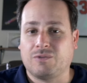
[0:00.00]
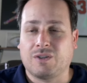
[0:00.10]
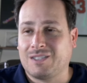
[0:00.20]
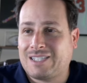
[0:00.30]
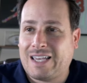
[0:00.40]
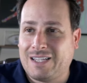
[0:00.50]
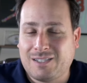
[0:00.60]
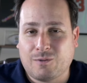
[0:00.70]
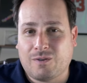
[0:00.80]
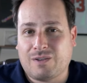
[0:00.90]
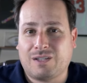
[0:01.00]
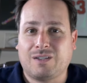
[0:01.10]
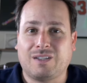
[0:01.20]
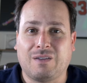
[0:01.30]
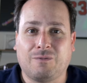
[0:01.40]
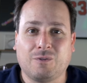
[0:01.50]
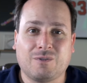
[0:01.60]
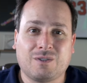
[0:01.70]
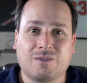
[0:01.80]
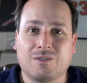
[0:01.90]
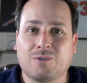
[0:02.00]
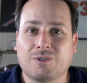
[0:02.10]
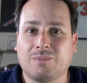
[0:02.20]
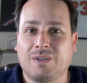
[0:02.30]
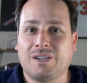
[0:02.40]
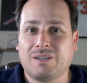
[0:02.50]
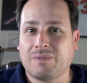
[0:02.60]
You could say he's sort of an influencer on social media.